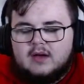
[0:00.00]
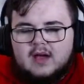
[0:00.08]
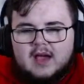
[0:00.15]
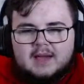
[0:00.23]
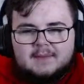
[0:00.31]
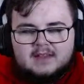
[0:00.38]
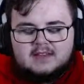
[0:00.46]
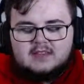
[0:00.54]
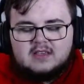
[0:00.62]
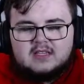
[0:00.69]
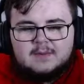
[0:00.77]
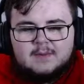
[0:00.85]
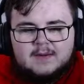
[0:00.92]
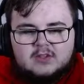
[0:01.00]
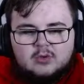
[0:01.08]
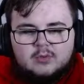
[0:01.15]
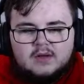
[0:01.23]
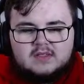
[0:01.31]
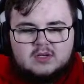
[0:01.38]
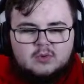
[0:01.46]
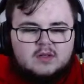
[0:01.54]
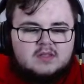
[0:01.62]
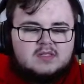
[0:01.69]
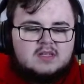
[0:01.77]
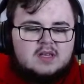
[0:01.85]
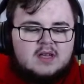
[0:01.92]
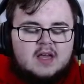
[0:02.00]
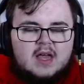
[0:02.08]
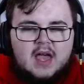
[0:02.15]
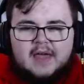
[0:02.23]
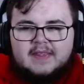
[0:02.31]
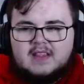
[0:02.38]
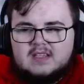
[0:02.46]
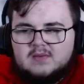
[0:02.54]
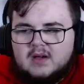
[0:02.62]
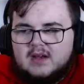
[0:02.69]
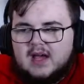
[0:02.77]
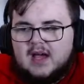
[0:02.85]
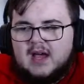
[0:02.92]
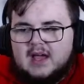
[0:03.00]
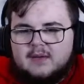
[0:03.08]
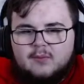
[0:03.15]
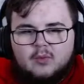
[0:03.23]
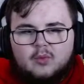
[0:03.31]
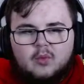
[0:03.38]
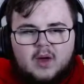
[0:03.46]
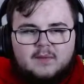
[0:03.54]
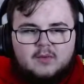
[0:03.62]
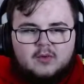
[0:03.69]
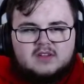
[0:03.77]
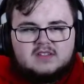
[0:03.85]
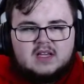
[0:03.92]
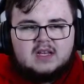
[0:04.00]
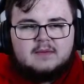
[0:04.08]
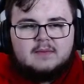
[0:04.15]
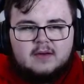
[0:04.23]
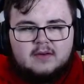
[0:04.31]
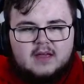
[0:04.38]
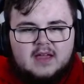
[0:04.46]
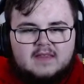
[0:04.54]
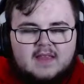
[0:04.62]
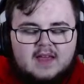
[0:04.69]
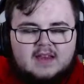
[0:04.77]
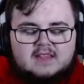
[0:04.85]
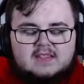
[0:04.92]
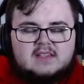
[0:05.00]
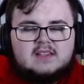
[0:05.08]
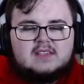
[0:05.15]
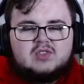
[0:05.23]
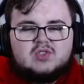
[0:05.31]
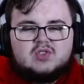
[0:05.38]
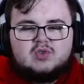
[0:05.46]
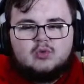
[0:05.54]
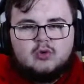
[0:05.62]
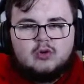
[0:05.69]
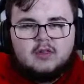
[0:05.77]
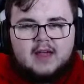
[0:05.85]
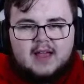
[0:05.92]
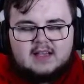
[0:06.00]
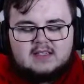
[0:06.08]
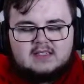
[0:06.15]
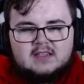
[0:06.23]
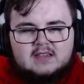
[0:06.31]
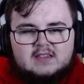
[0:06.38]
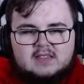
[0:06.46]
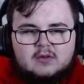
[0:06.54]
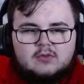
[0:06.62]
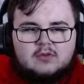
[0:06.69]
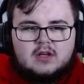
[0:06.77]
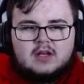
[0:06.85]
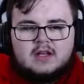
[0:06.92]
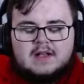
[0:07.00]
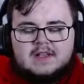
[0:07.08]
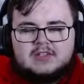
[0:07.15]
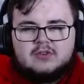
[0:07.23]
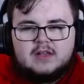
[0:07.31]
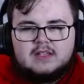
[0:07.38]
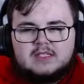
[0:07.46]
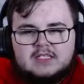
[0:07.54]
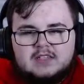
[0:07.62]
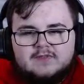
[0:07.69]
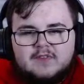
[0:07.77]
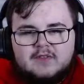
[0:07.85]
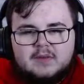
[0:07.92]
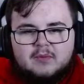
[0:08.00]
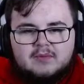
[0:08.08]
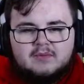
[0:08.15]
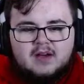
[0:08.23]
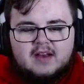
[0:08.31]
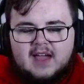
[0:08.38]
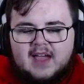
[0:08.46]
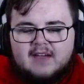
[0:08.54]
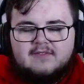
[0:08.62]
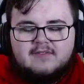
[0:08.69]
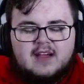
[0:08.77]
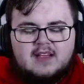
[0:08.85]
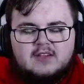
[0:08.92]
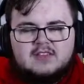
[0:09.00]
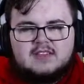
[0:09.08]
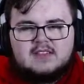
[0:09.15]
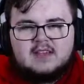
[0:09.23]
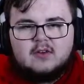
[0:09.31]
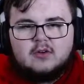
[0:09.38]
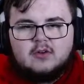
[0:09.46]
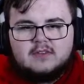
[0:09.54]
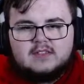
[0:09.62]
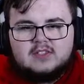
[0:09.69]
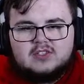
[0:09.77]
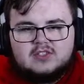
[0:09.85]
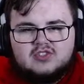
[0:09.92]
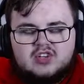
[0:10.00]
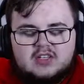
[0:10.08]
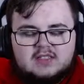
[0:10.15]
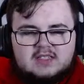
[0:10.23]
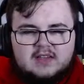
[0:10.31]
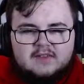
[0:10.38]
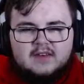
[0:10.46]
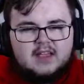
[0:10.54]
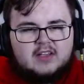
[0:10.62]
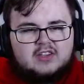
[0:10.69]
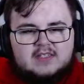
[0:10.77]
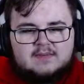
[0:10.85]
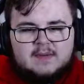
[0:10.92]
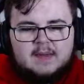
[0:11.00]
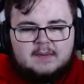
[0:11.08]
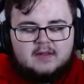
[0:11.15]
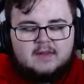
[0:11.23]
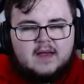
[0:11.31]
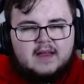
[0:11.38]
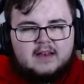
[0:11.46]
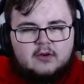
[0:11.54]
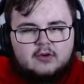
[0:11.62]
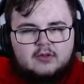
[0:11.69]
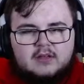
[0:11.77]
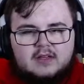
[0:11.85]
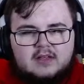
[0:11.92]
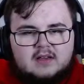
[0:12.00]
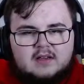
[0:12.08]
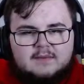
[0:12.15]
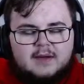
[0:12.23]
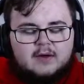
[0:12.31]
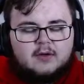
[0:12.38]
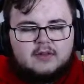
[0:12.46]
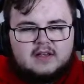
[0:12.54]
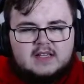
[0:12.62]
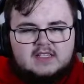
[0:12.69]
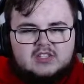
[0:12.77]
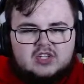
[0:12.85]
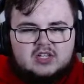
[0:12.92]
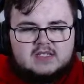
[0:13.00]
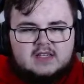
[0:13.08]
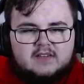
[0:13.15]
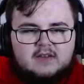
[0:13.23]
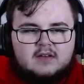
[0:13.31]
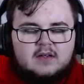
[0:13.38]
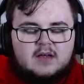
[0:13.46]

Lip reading: I basically get to pick 2 mons at once. And this one I'm way more excited about, and that is Snorlax. So, Snorlax is the 15-point mon. I have not used this at all since Gen 7. I used to spam it a lot in my early days of Gen 7.